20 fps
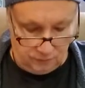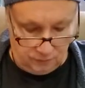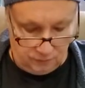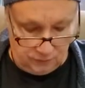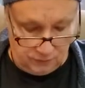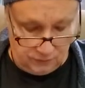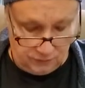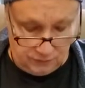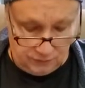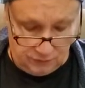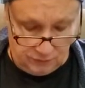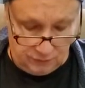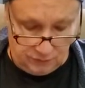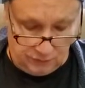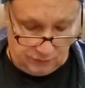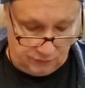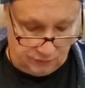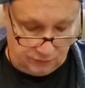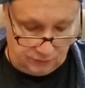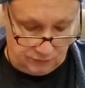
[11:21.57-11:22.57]
this could be
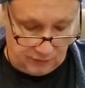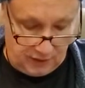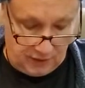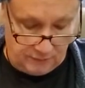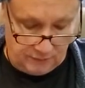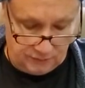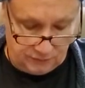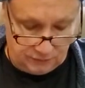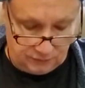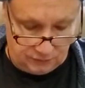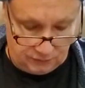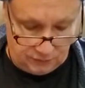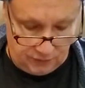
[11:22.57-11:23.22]
just absolutely